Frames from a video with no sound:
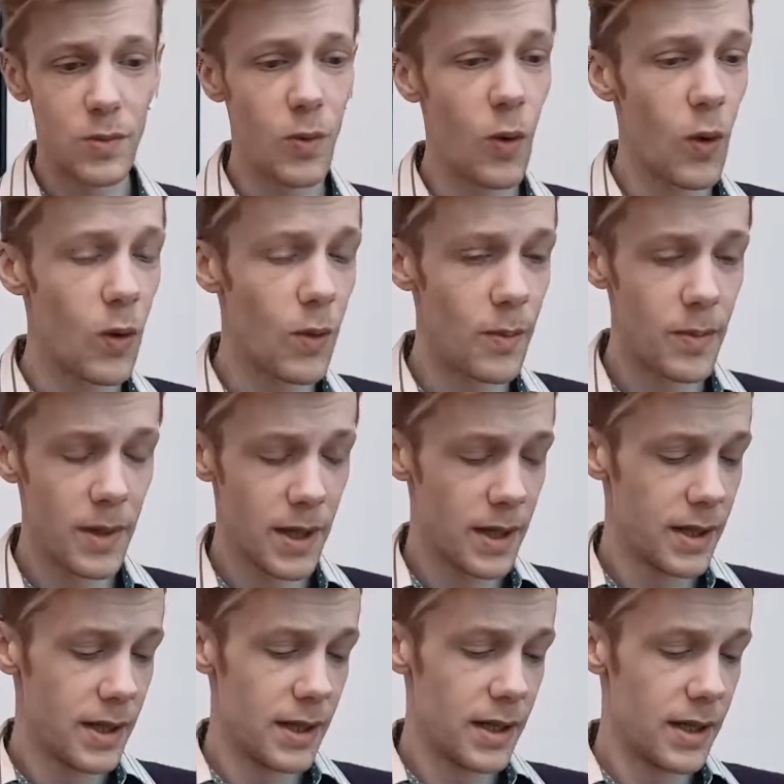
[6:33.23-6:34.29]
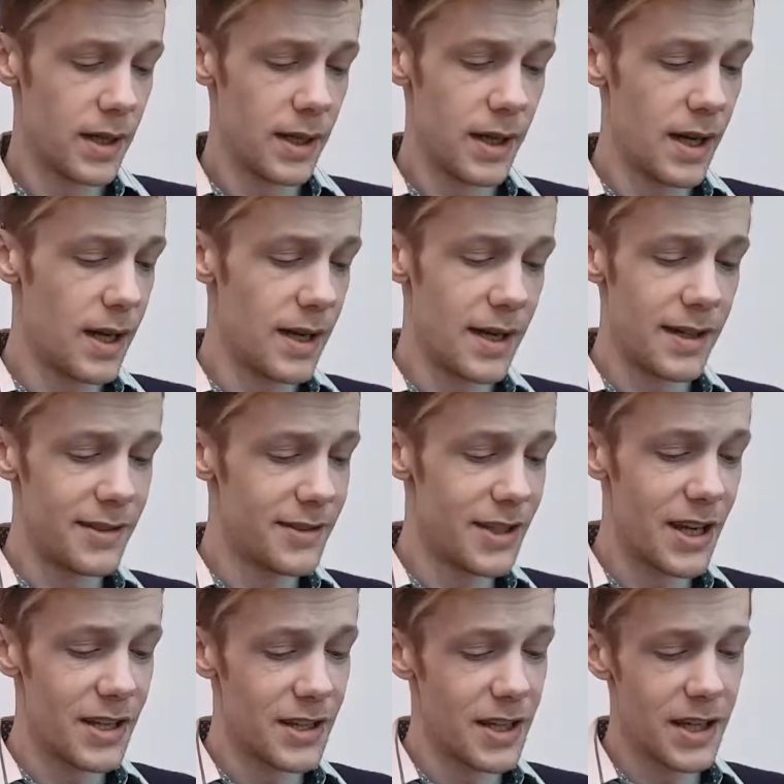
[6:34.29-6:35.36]
warm,
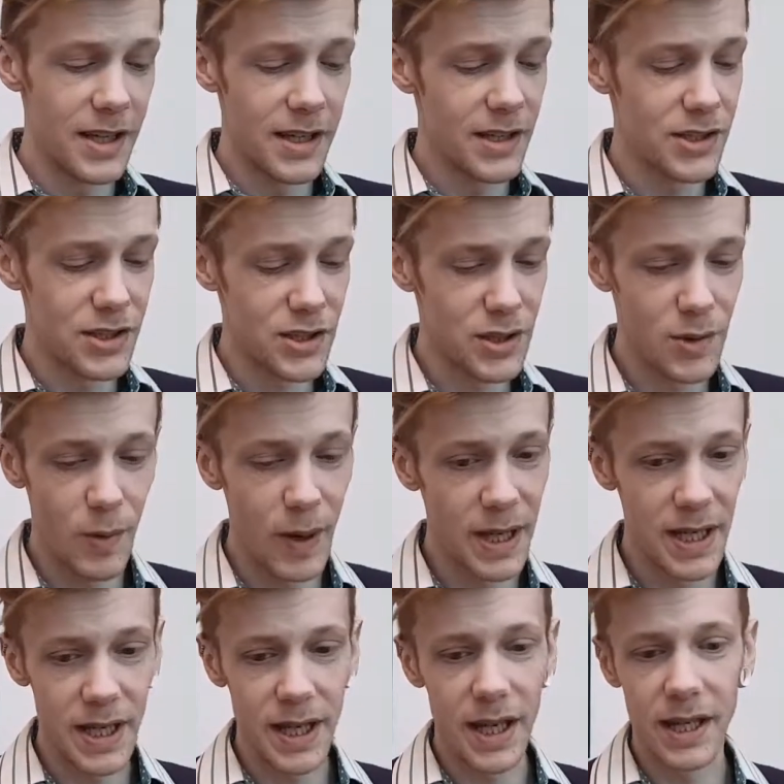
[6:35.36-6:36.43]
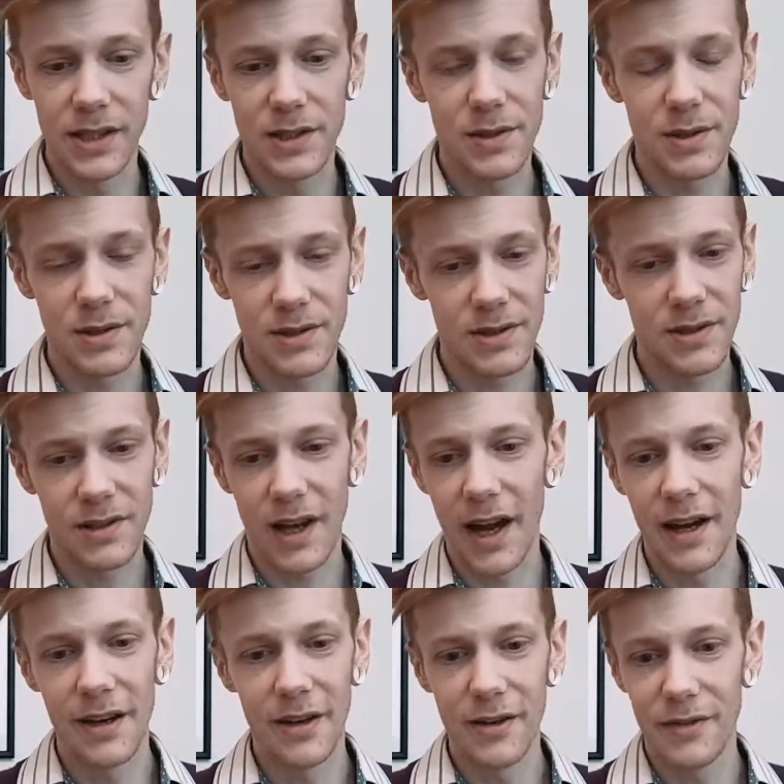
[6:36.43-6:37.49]
it, it, it's sweet. It's
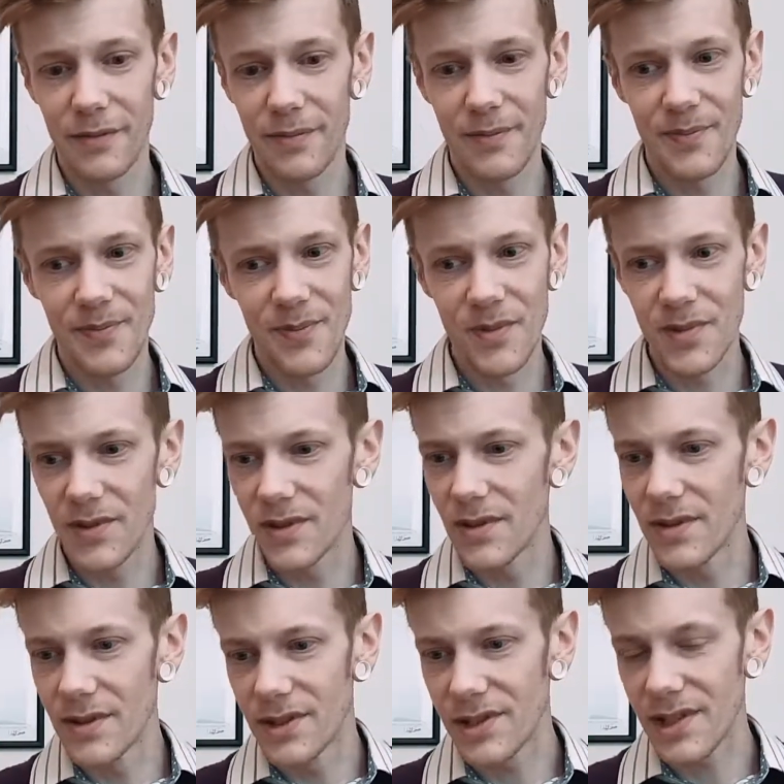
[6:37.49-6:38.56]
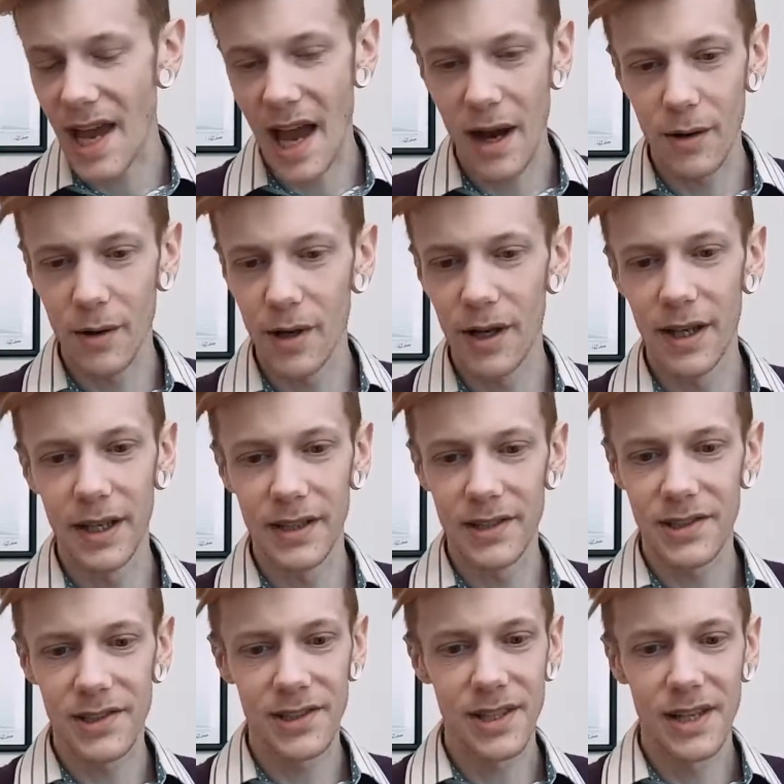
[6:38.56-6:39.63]
kind of sour.
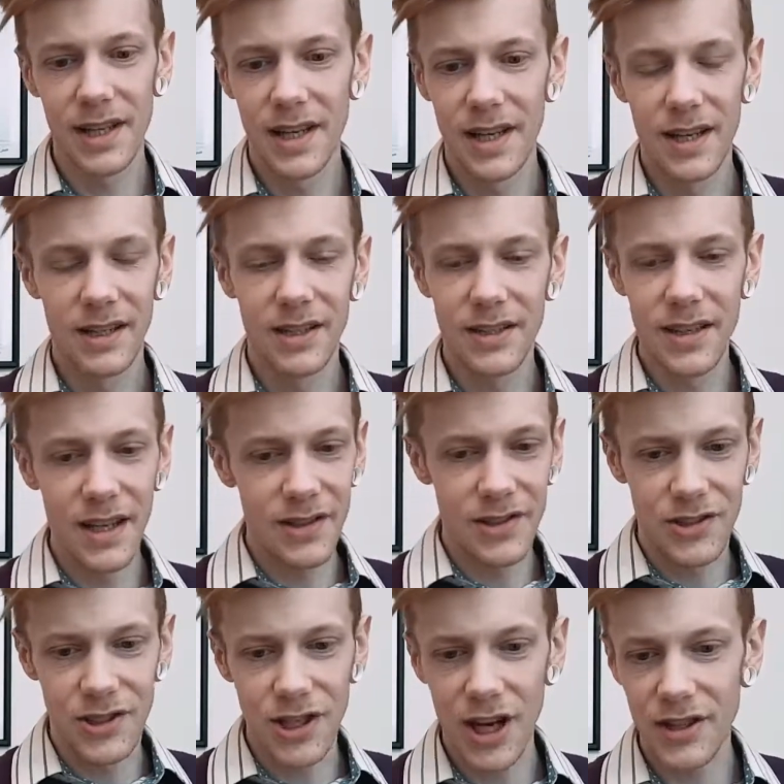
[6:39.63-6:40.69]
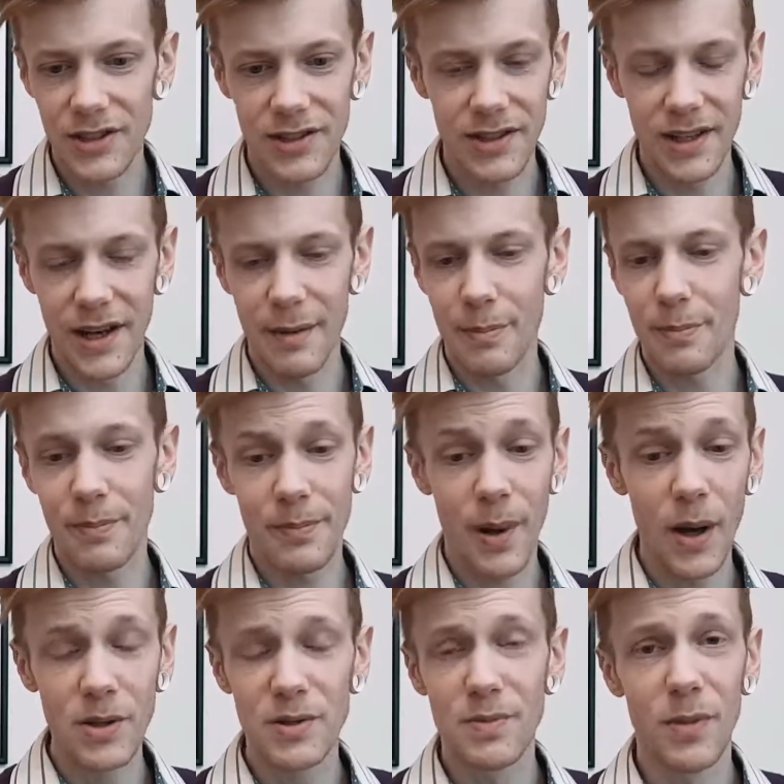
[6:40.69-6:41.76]
It's it's just a
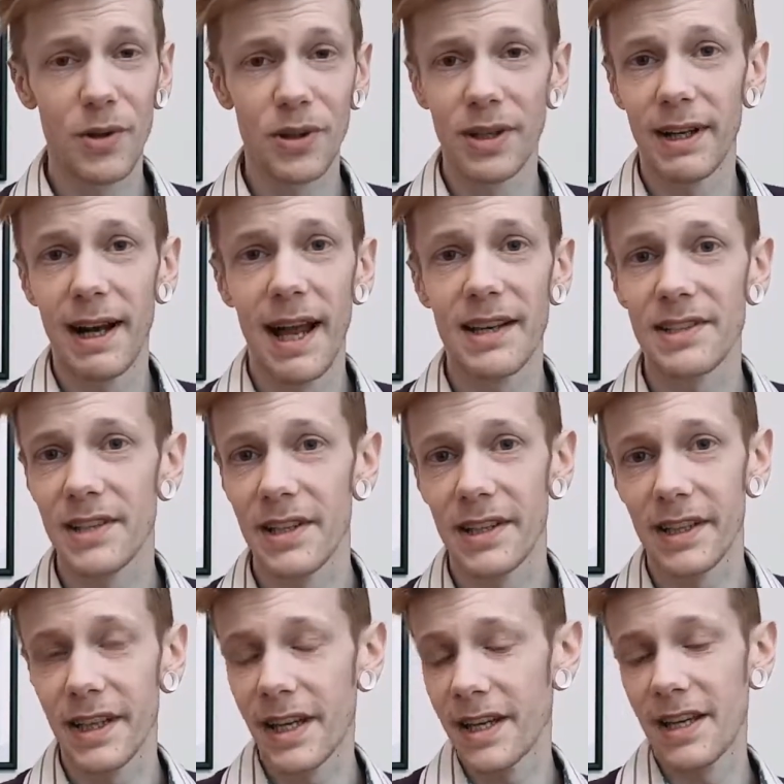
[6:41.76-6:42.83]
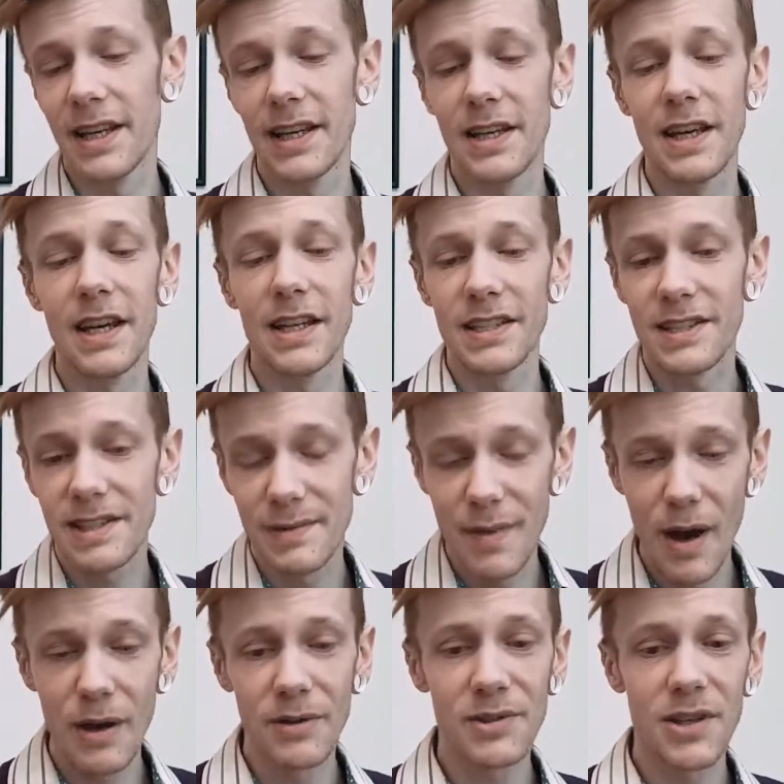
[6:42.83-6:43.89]
postmodern classic. It, it, it,
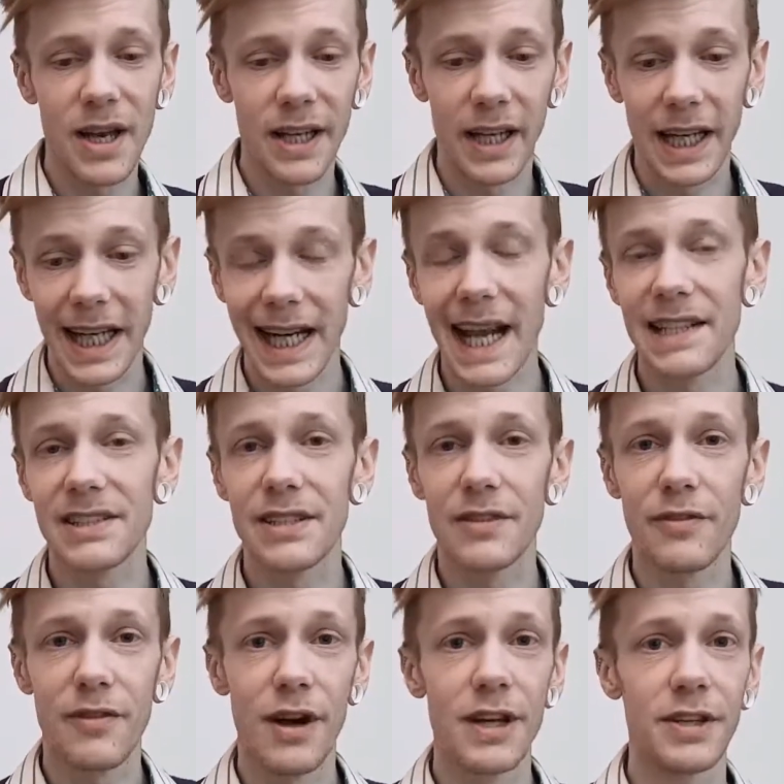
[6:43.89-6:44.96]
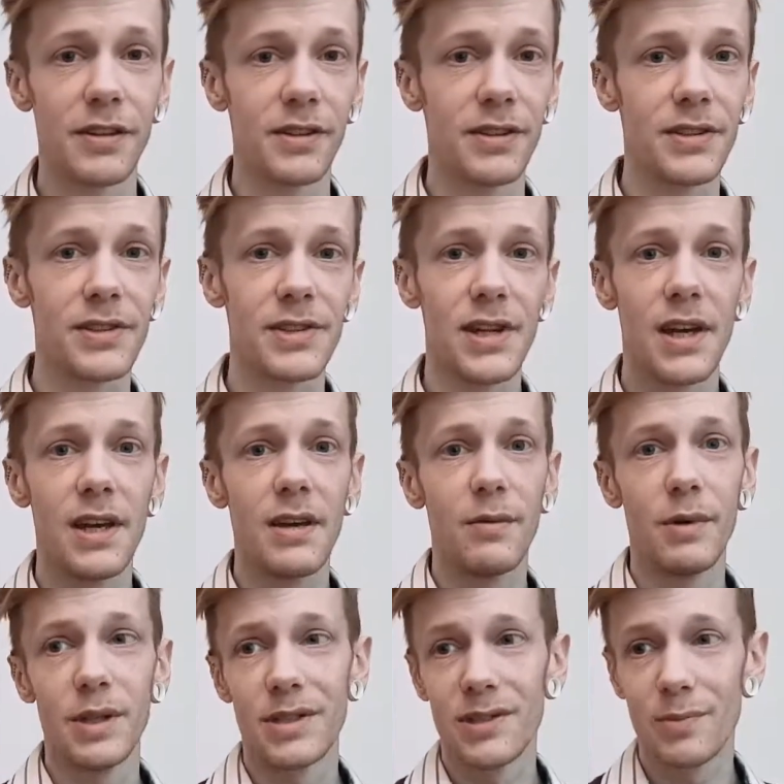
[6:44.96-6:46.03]
smells like a classic fragrance.
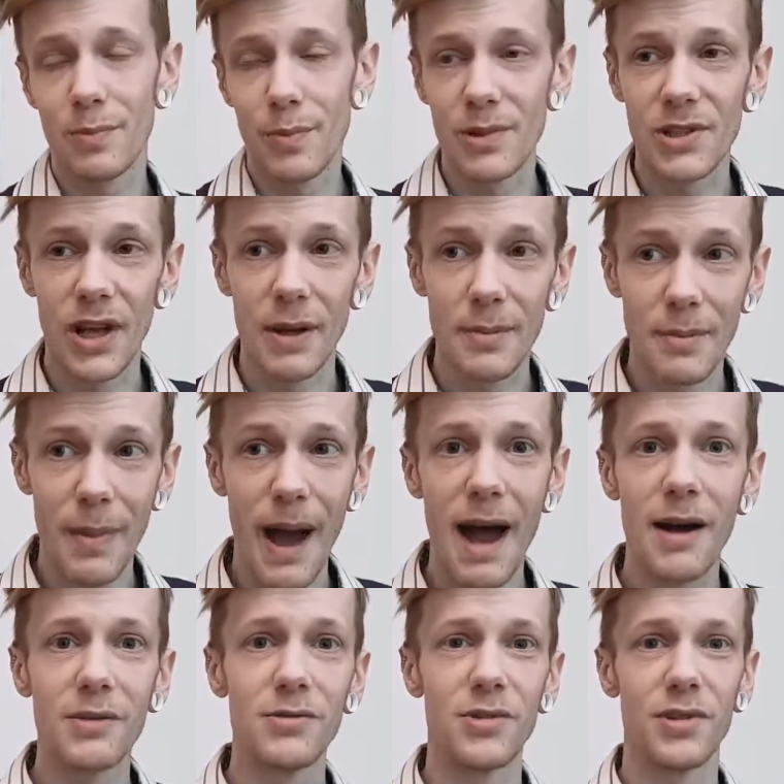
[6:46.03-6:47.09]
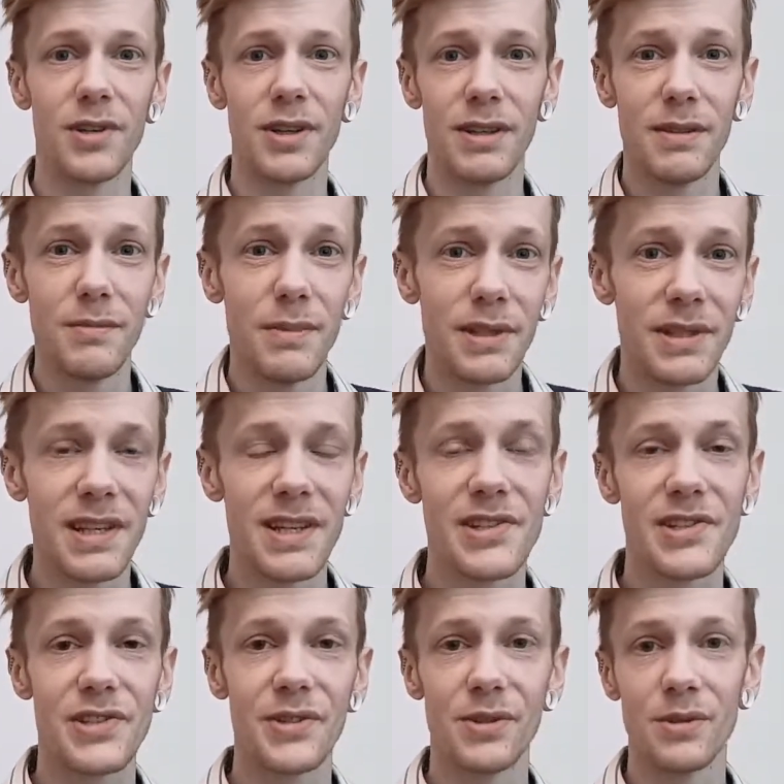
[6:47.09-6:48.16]
It's it's like powdery,
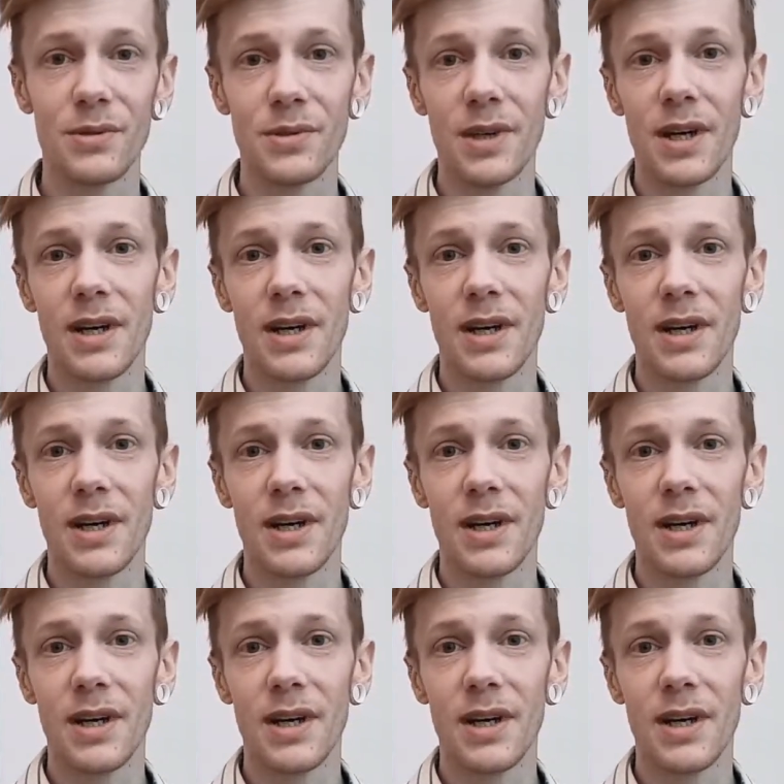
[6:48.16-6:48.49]
medicinal,